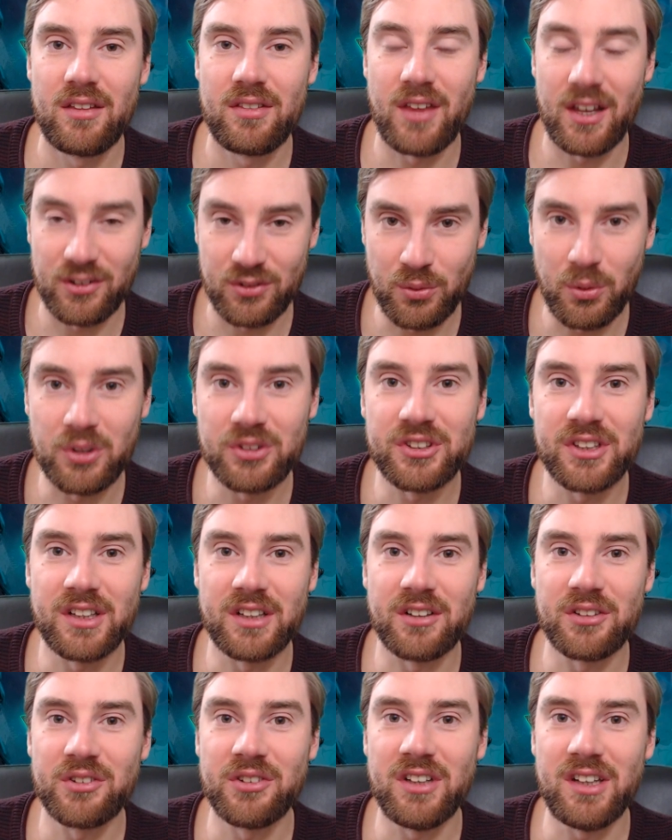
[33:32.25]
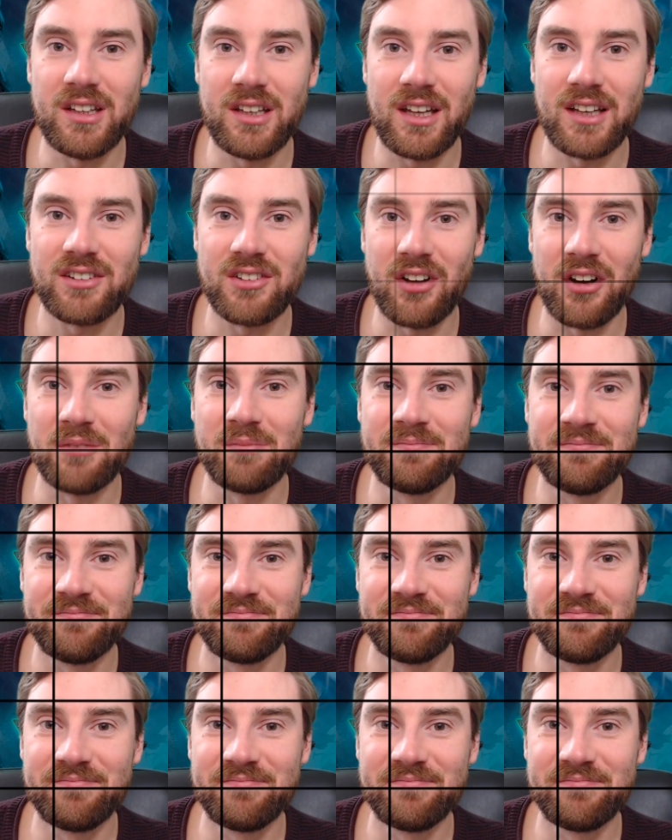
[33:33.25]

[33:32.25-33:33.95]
Thanks for watching and I'll see you next time.